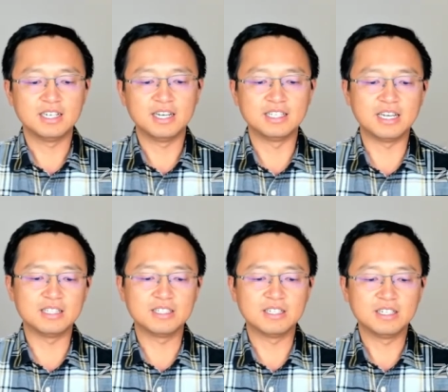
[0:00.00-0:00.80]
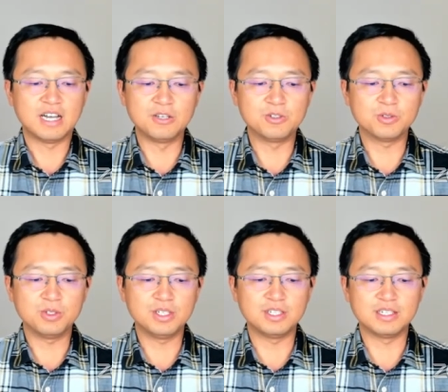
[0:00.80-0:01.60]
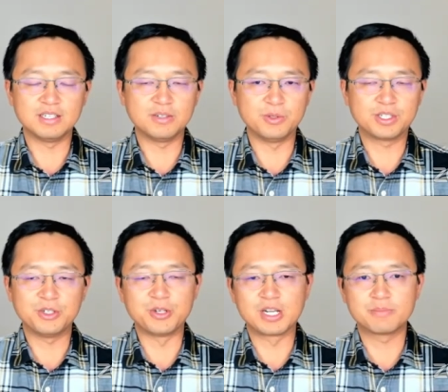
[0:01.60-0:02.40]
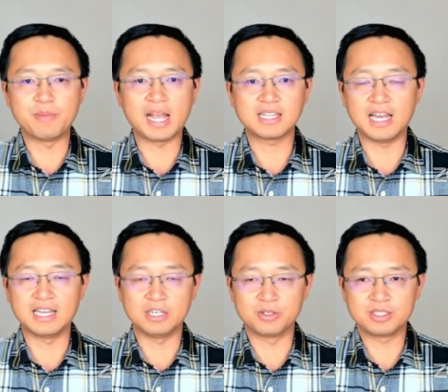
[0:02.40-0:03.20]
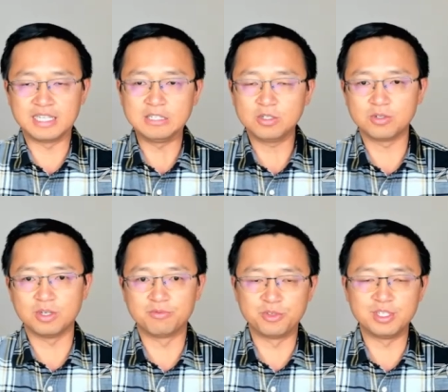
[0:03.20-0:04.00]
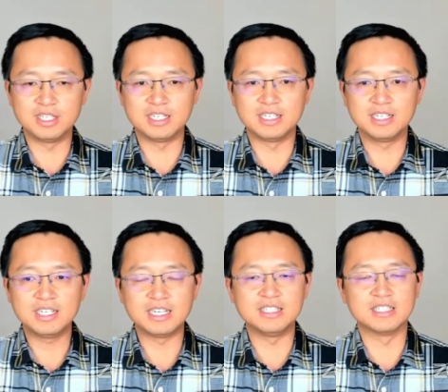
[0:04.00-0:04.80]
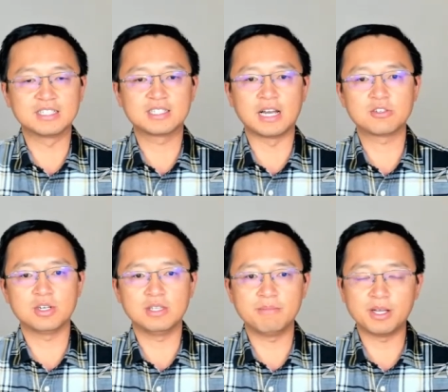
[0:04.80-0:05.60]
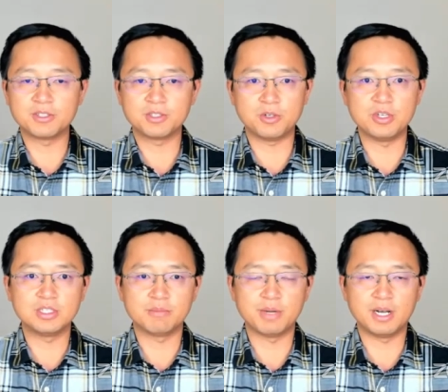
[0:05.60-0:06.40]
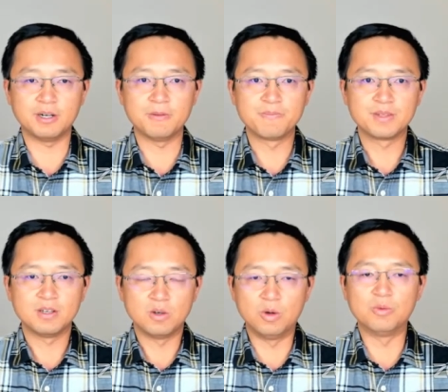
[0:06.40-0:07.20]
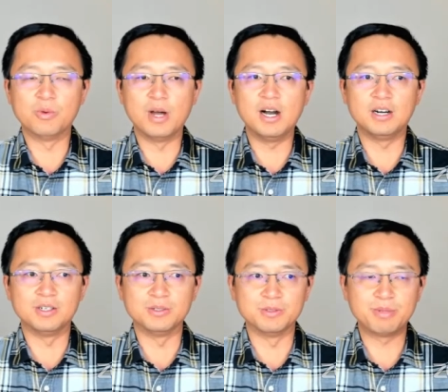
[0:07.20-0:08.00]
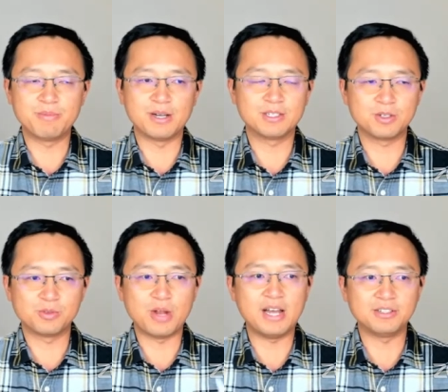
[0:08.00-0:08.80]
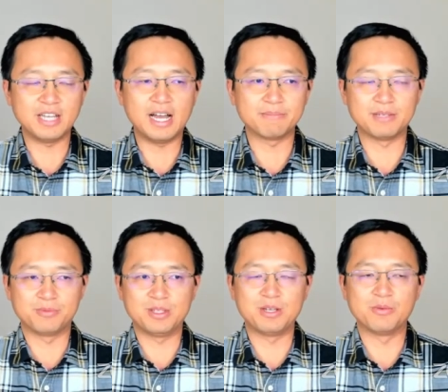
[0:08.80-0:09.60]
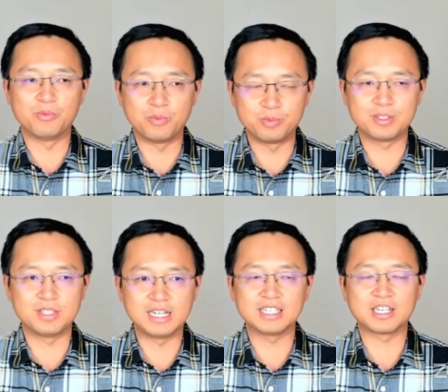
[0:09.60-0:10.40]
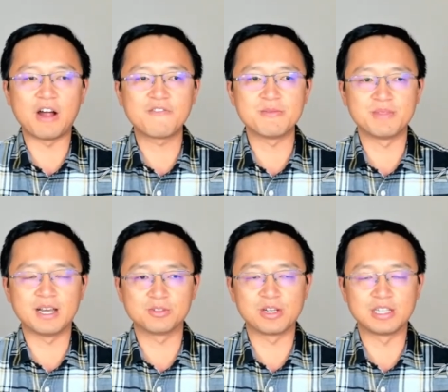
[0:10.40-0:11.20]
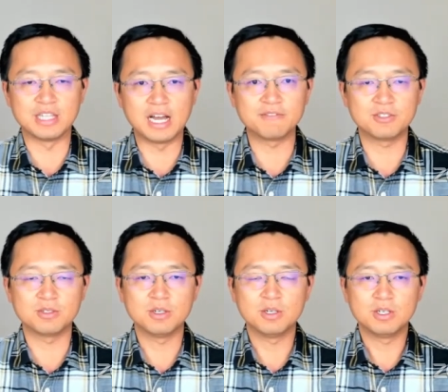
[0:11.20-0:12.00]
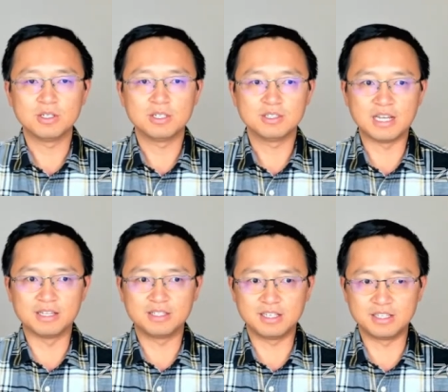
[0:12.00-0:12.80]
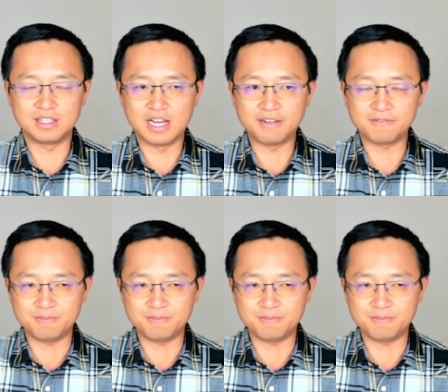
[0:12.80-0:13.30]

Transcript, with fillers: and then I usually would expect that it would lead to a really heated discussion among students about oh well people are so riled up they really think the government not doing enough not enough